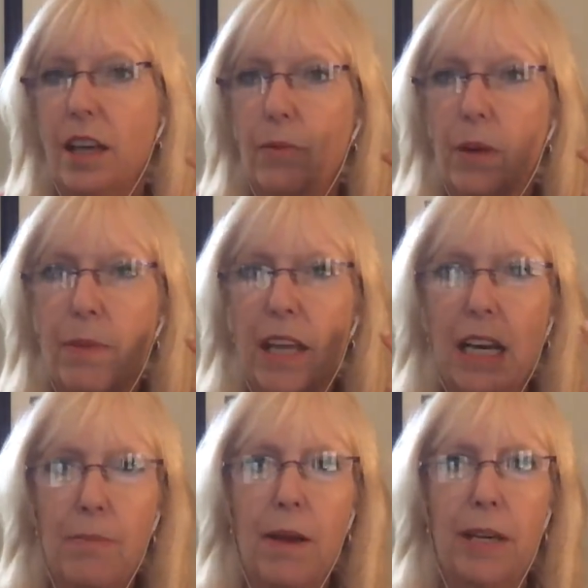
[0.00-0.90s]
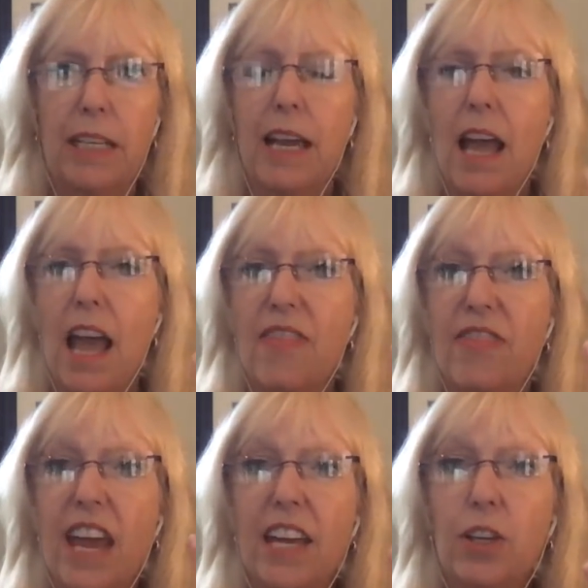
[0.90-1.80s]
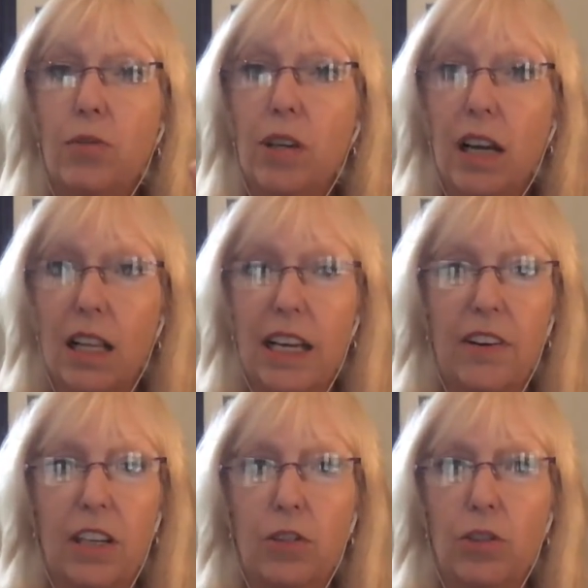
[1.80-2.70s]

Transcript: then we made a commitment. And then you declare and you